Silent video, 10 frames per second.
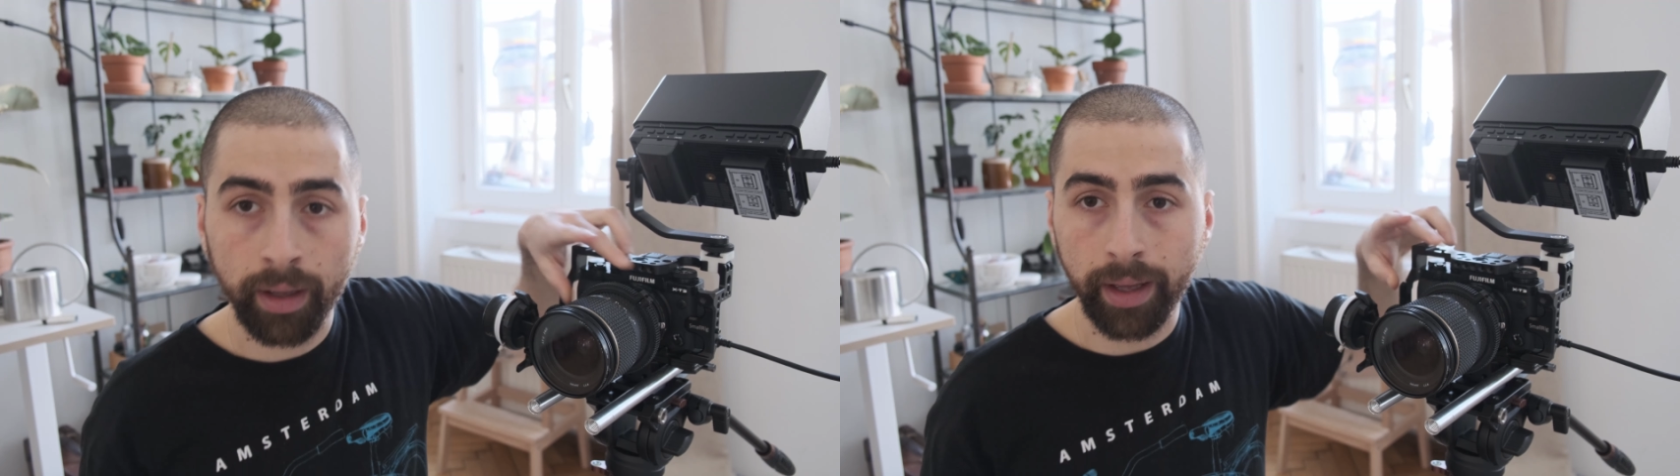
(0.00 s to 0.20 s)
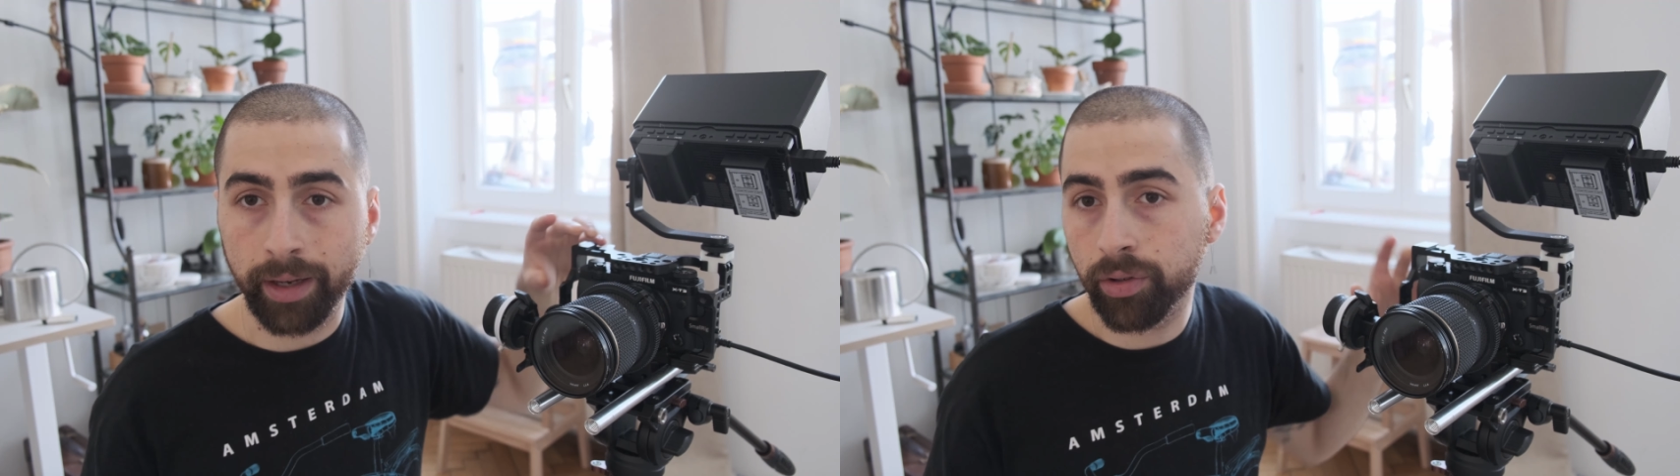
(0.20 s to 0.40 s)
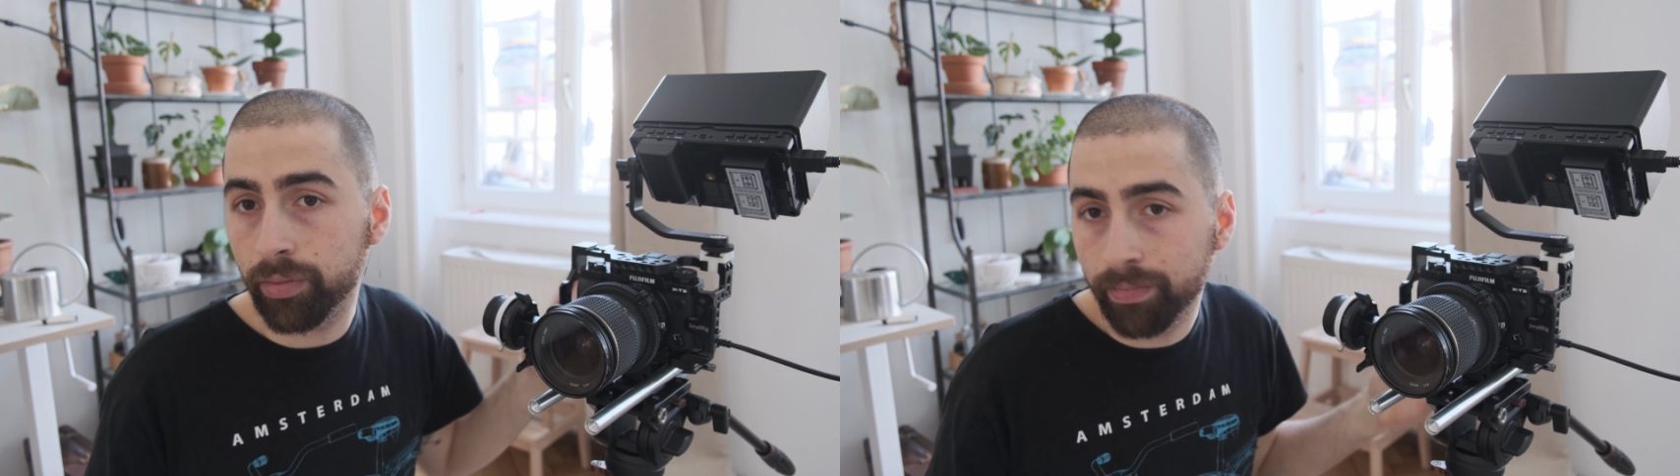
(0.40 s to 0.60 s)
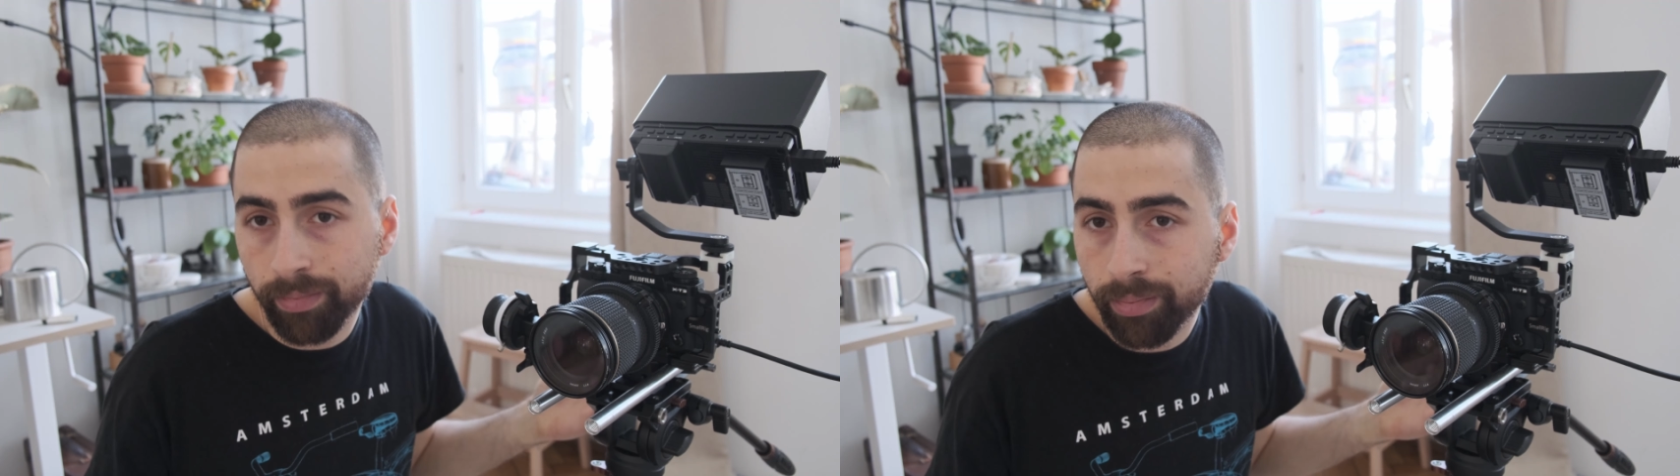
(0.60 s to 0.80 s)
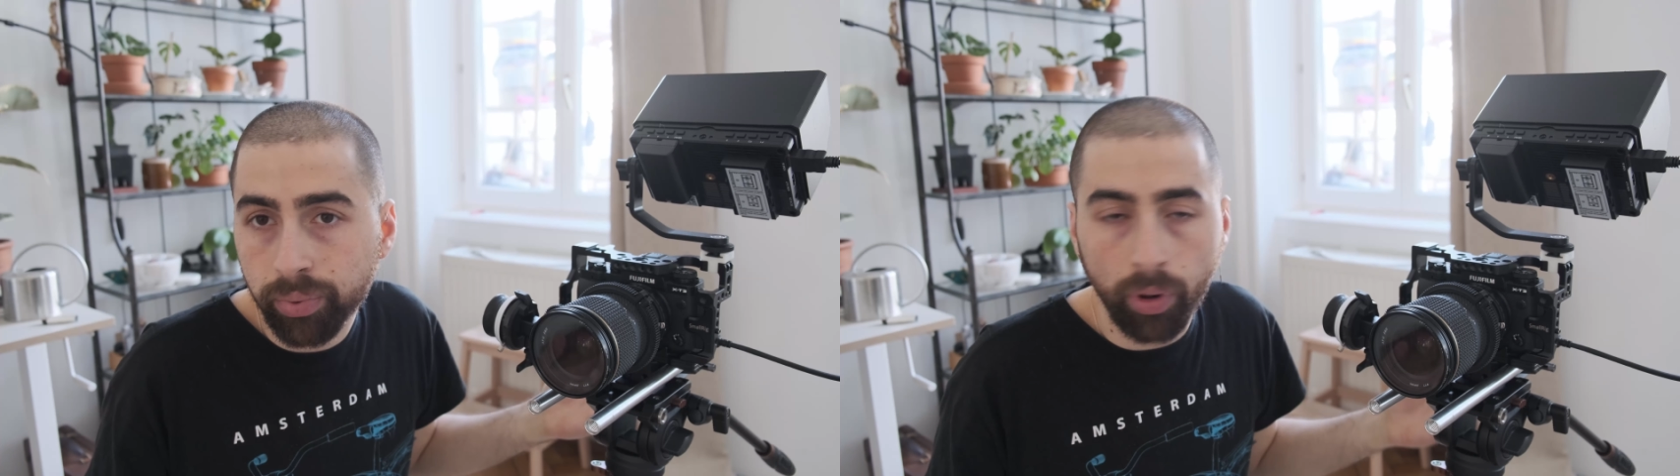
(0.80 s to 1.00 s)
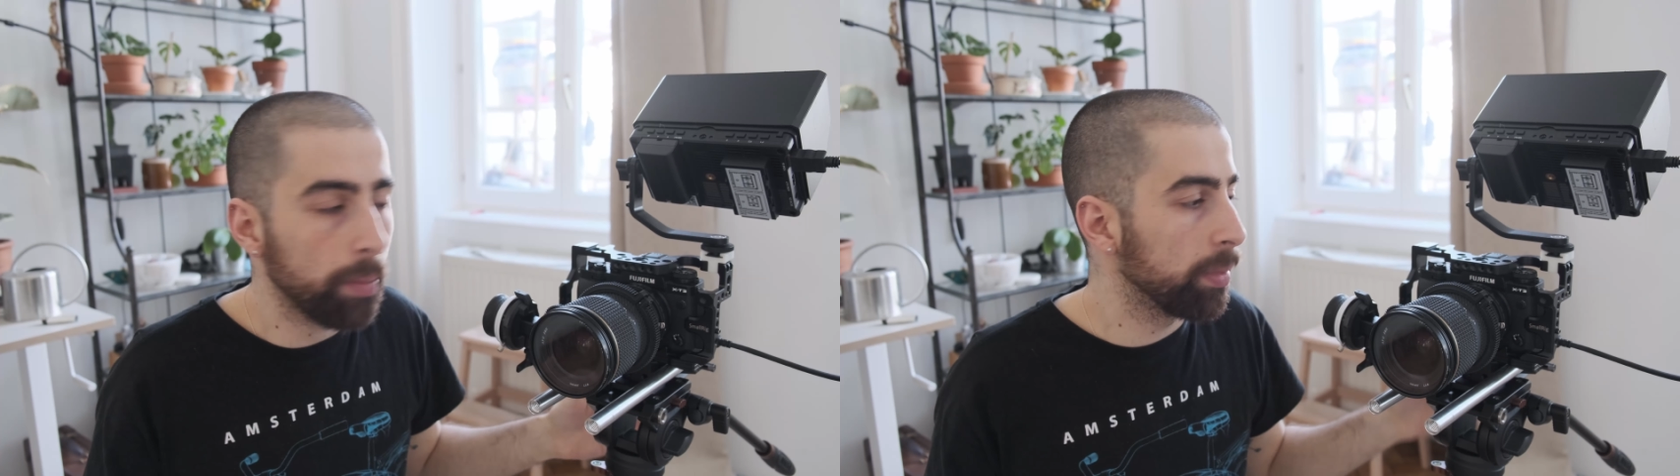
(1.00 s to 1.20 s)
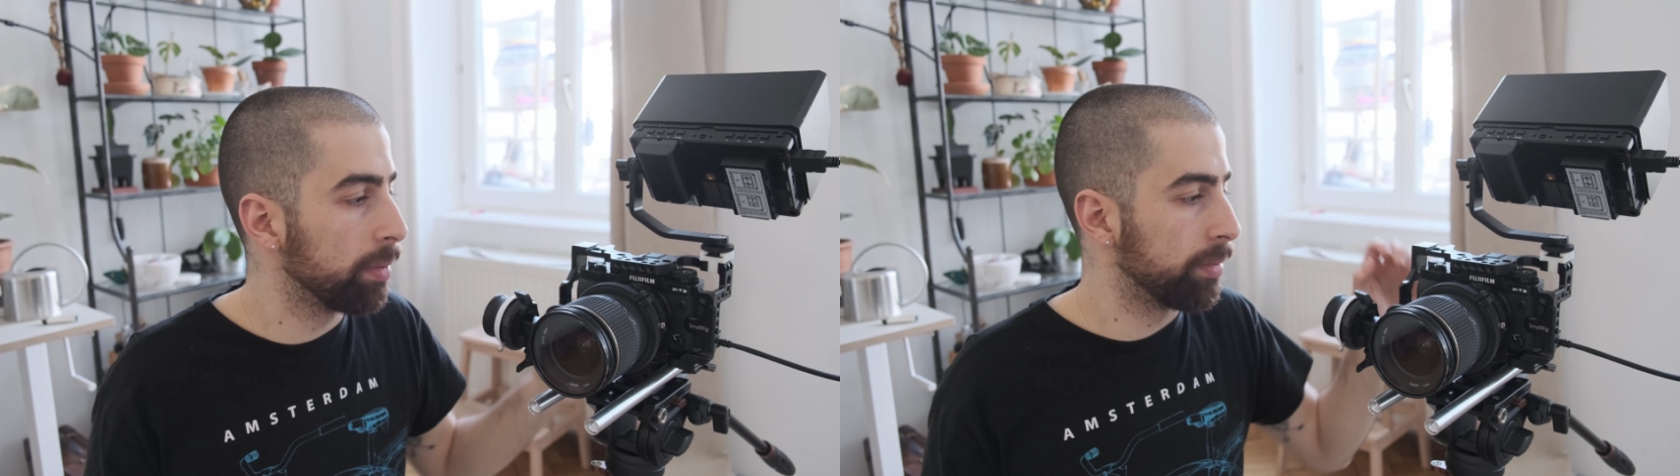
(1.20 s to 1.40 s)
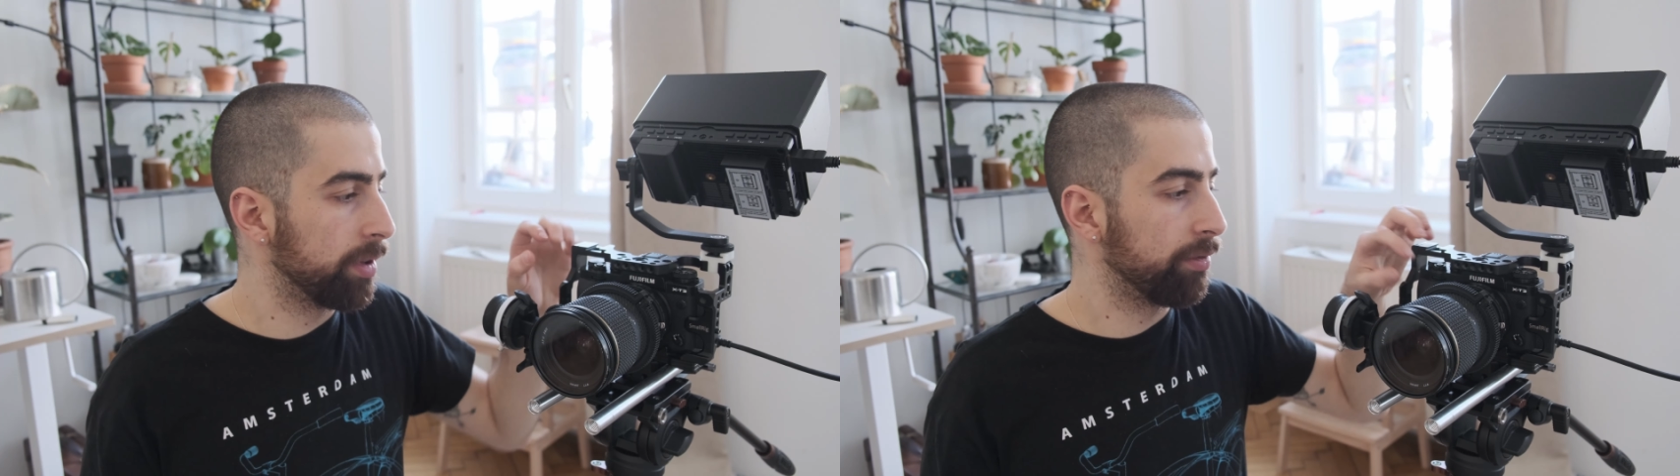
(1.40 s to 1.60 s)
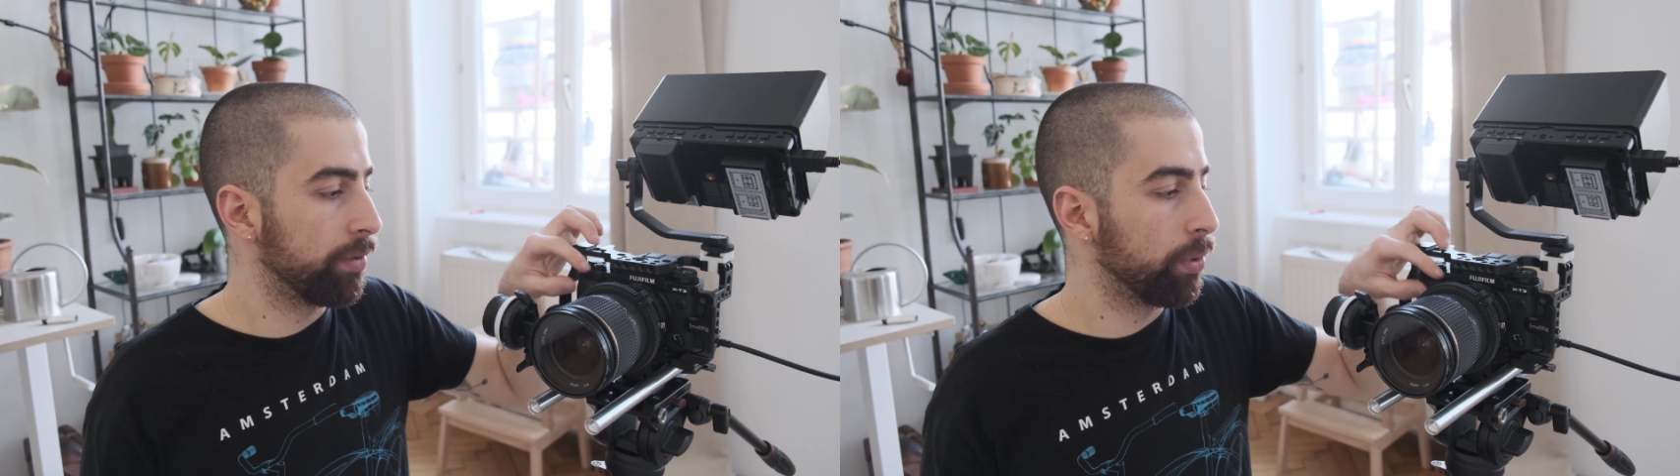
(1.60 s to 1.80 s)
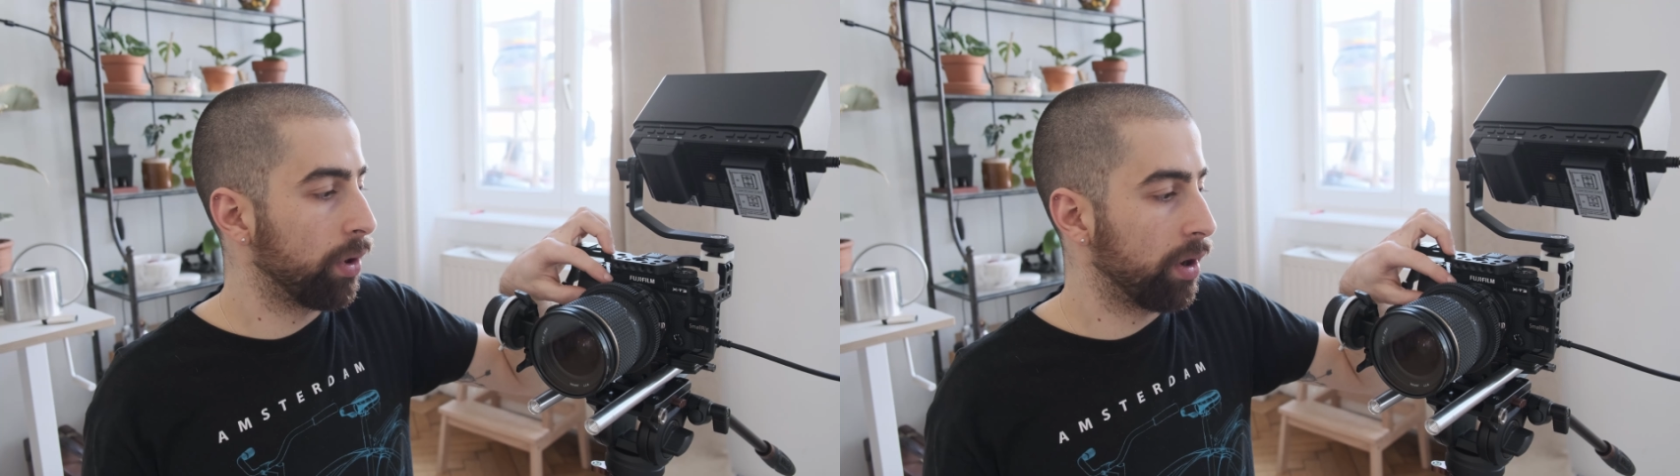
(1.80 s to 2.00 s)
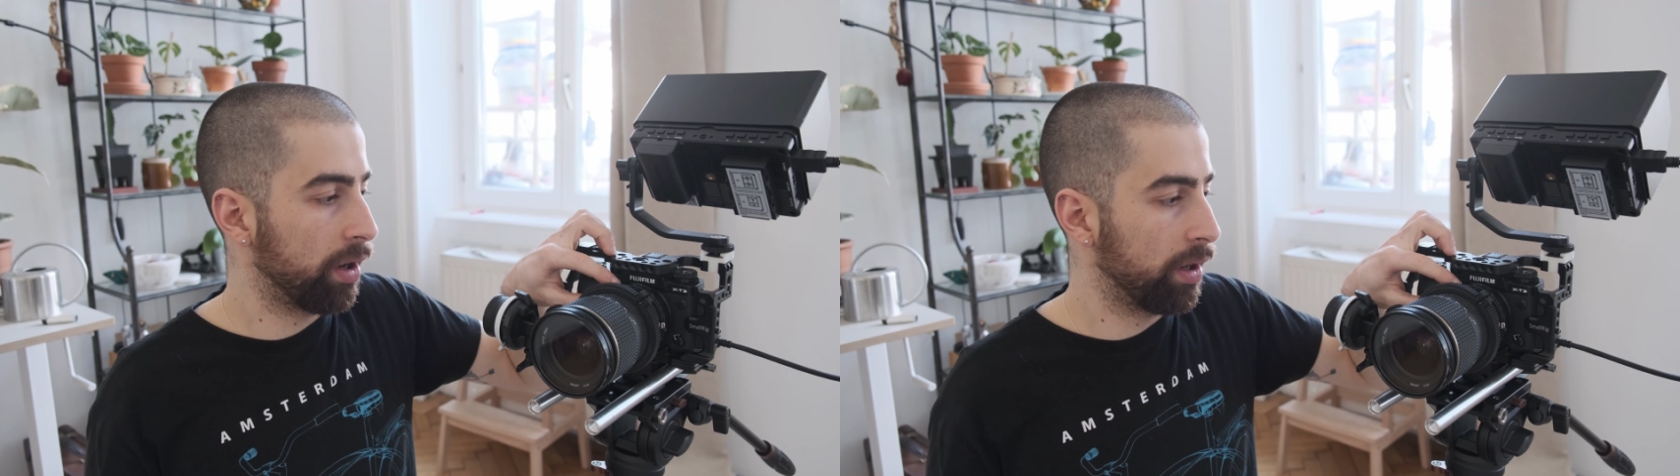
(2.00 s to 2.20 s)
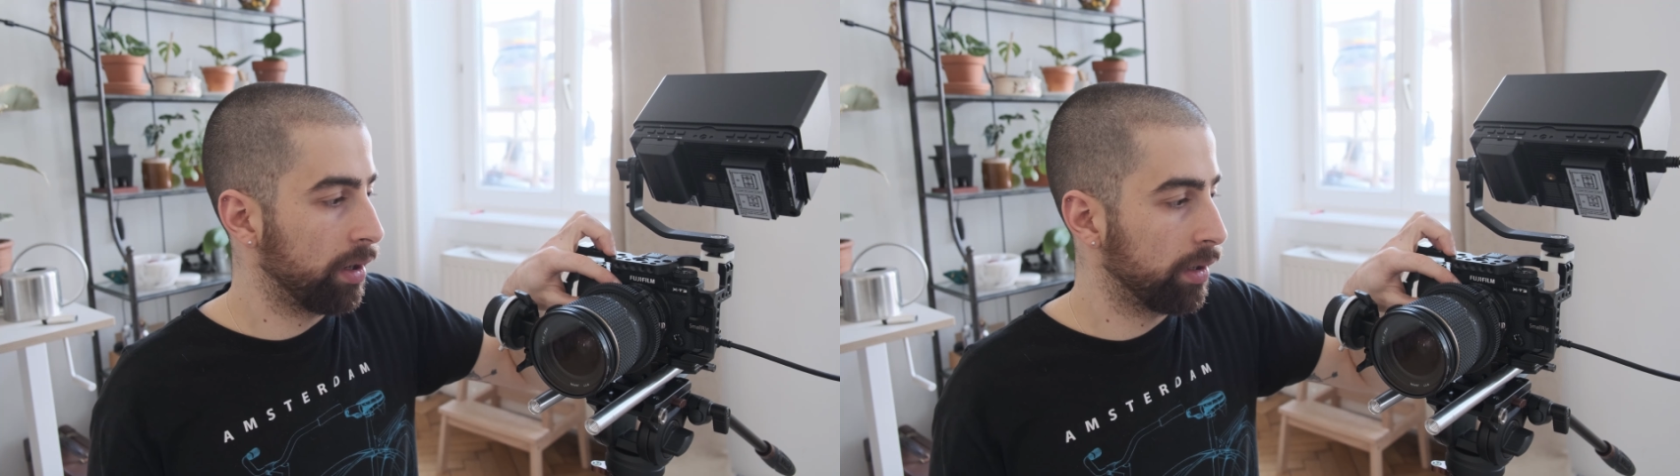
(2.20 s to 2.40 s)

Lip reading: a problem if you are